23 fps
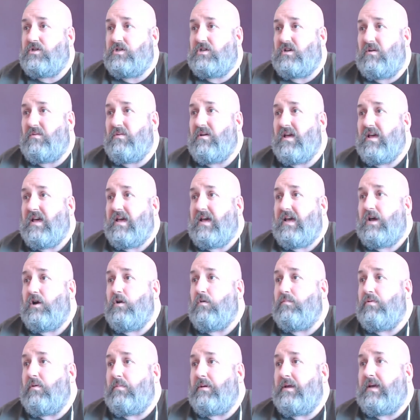So he'll
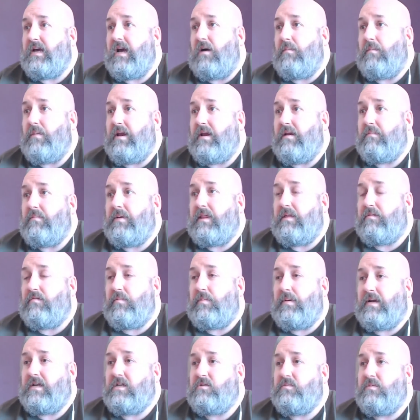probably come in and be the
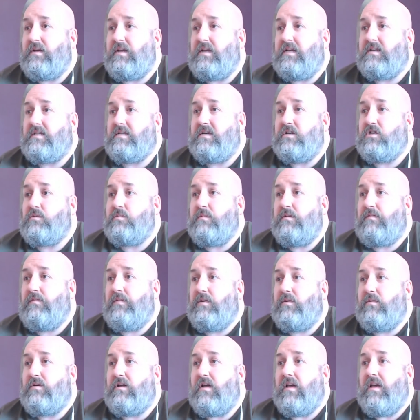replacement in central
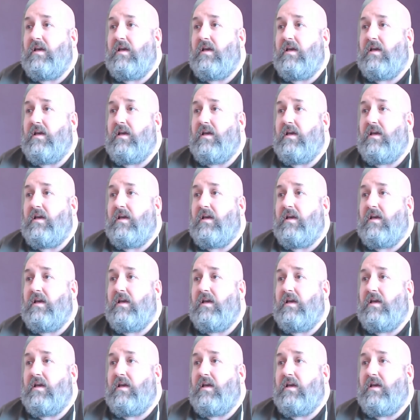midfield.